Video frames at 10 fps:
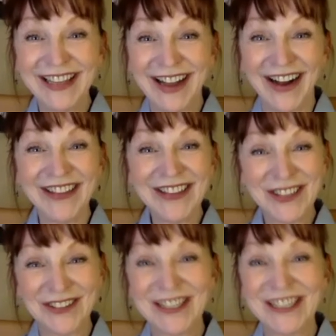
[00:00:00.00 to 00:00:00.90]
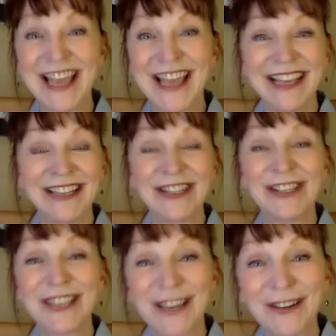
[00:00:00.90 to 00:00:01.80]
on the show today and to
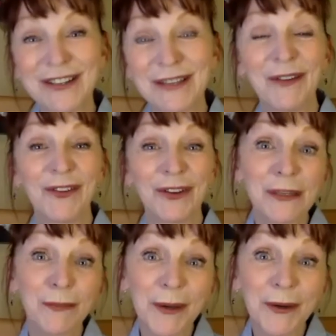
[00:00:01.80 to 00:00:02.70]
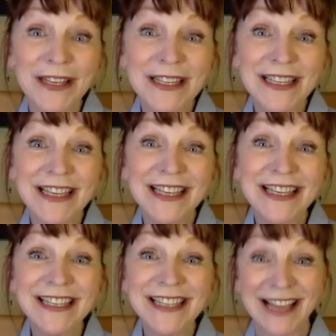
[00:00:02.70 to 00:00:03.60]
share some of your
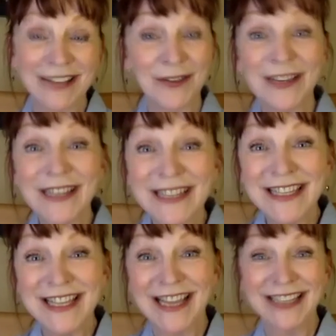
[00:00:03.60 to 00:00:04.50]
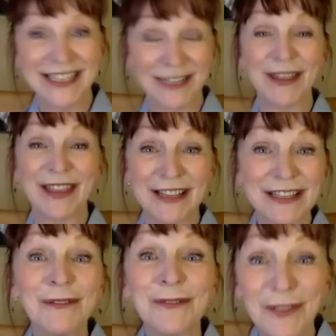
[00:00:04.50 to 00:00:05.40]
experiences and your insights with us.
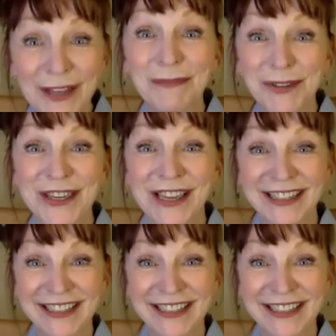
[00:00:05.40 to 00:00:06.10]
I really appreciate it.